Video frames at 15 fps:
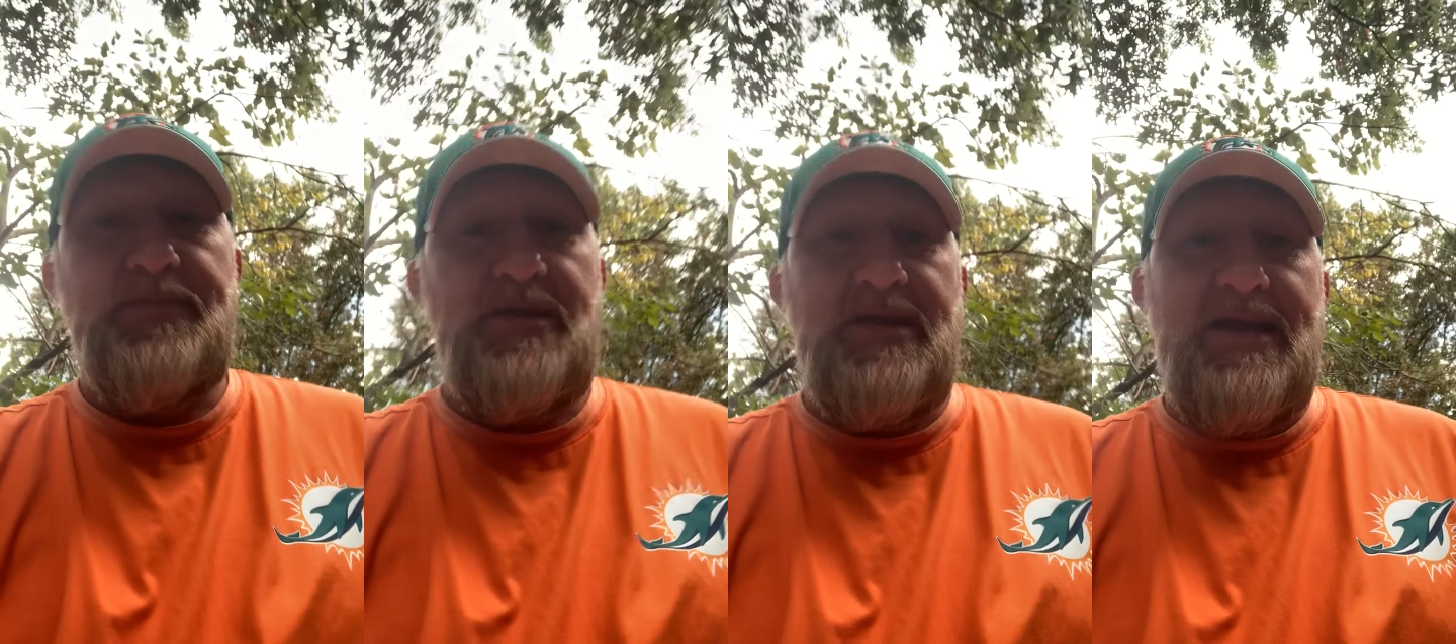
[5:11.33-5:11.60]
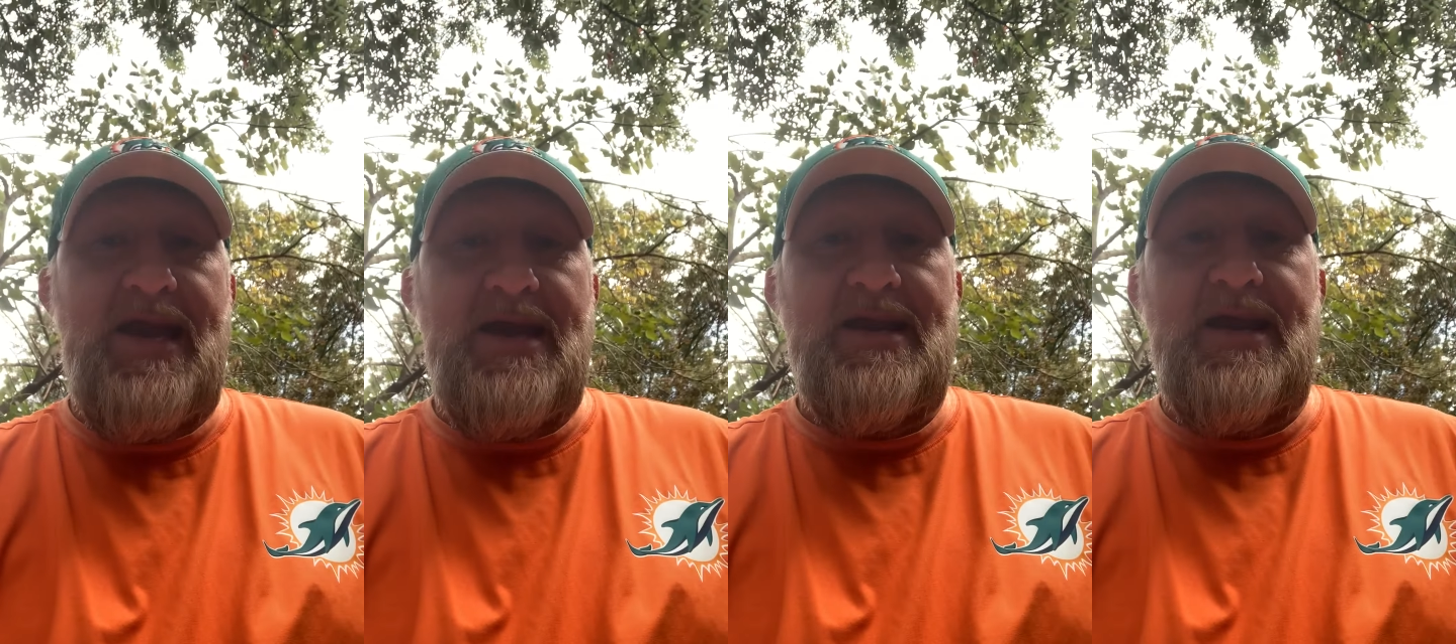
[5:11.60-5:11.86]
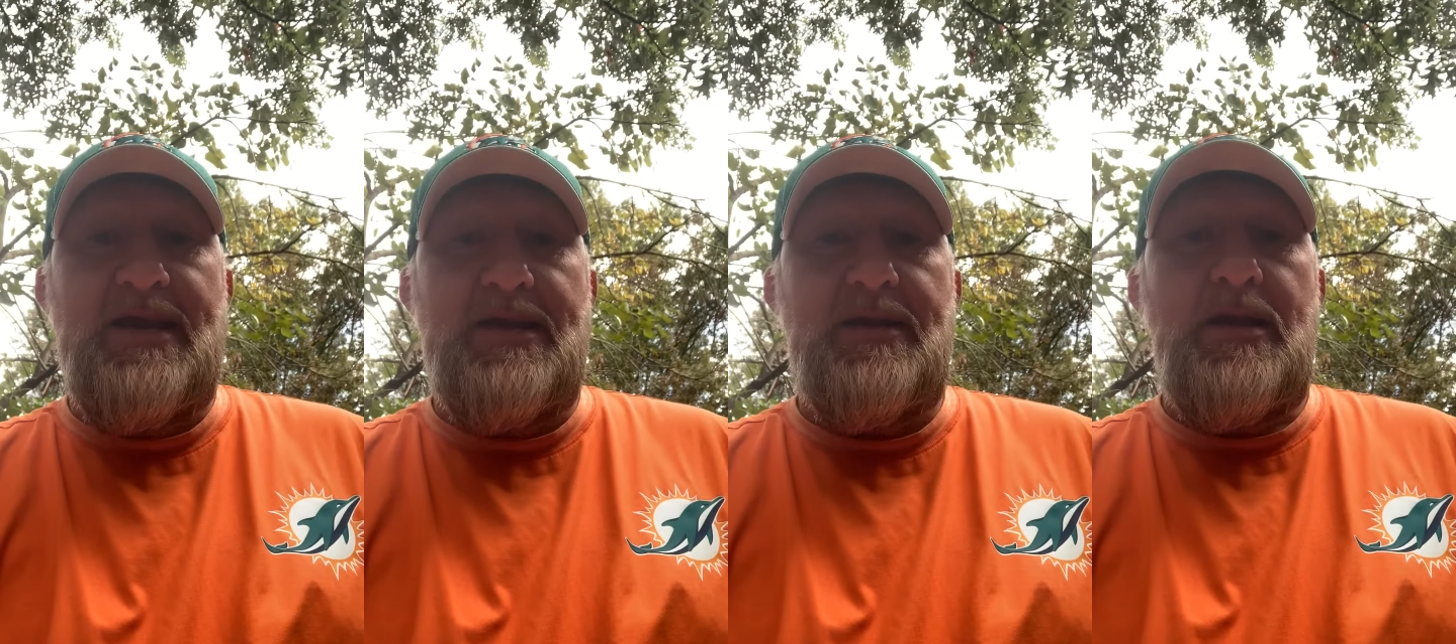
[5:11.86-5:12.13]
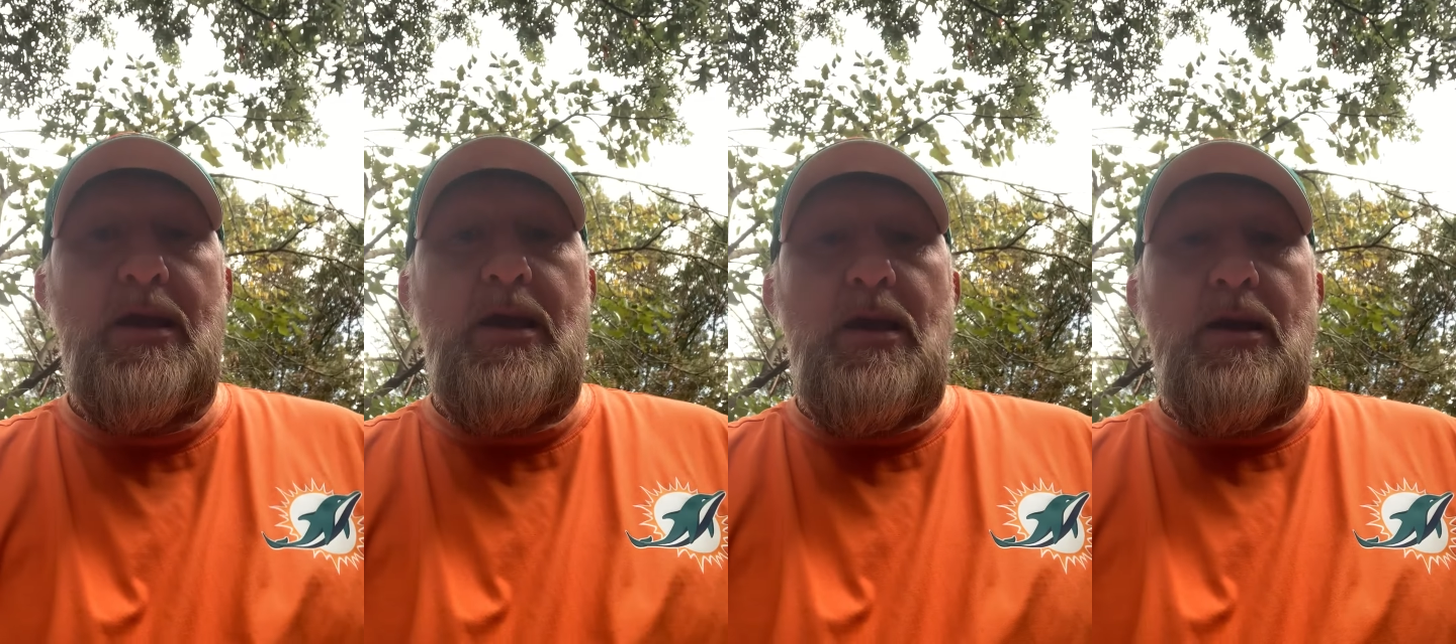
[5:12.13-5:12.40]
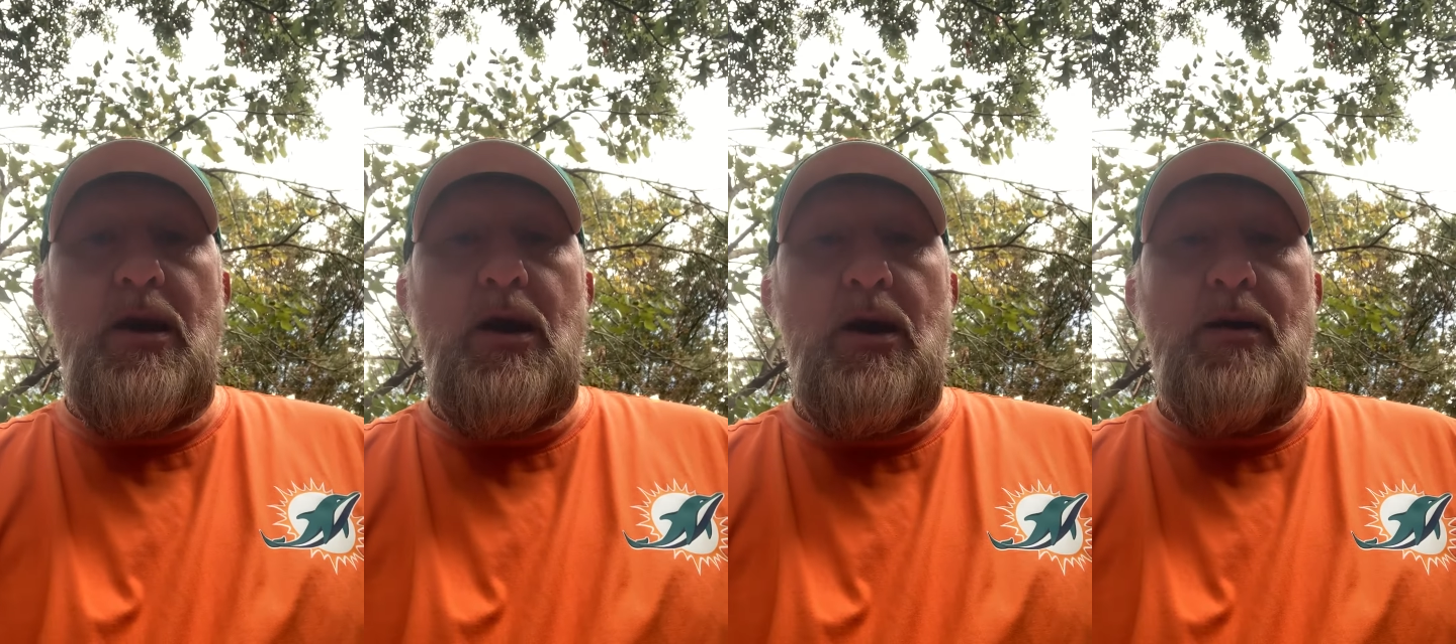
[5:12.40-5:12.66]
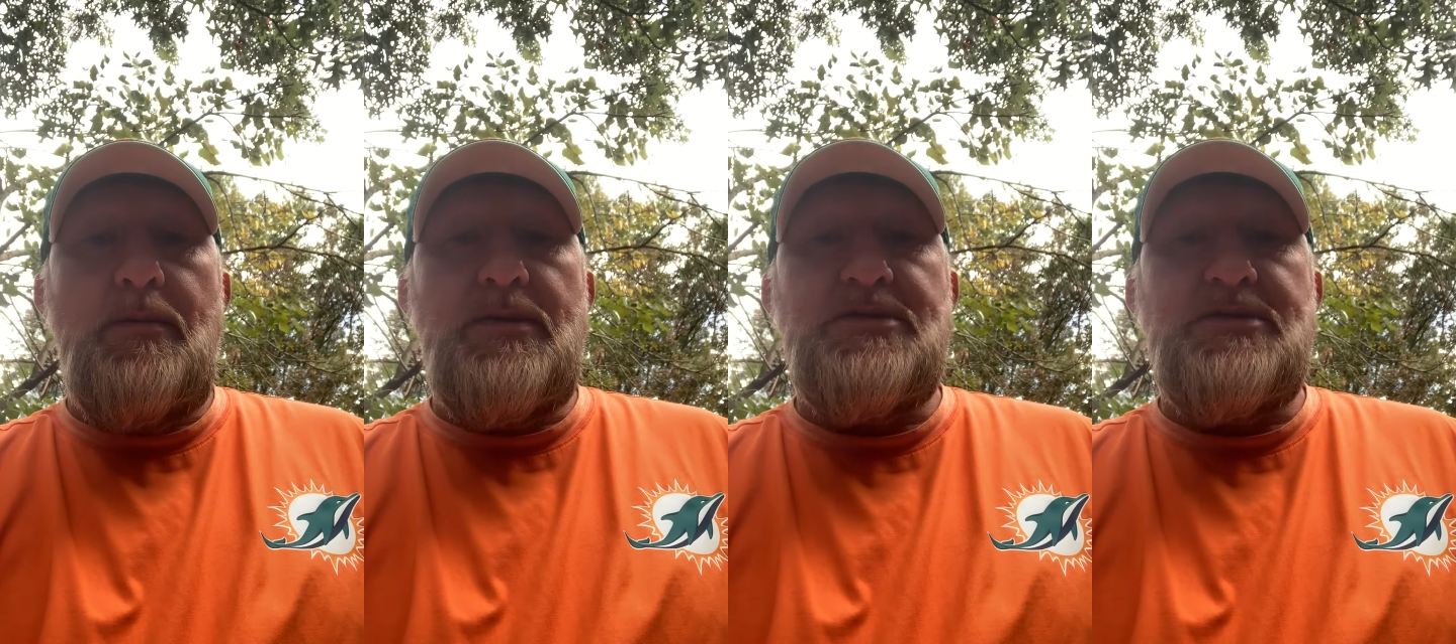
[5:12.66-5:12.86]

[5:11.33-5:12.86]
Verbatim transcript: You can't hate it. Um,